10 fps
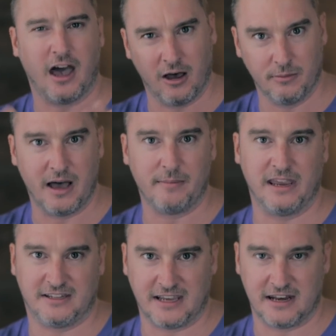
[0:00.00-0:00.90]
I hope that
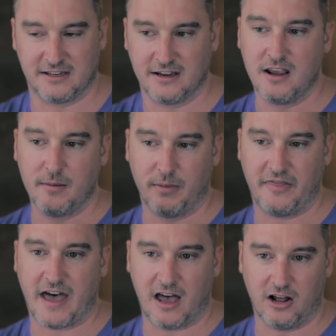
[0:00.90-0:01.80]
makes sense.
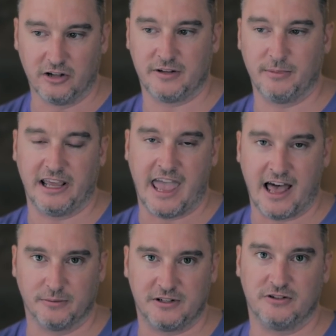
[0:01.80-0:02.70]
But that ultimately
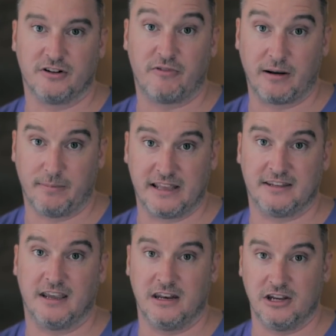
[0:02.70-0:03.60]
helps you to rank
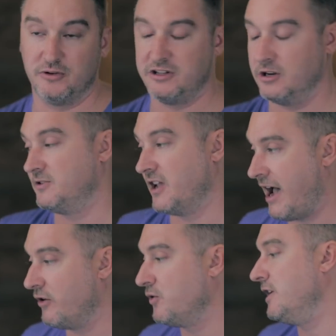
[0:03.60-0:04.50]
better in YouTube. So
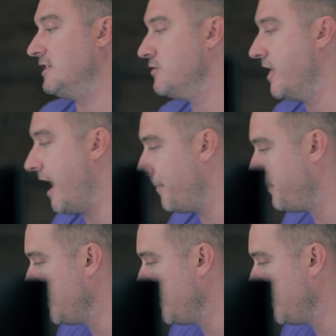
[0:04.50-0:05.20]
how do we do that?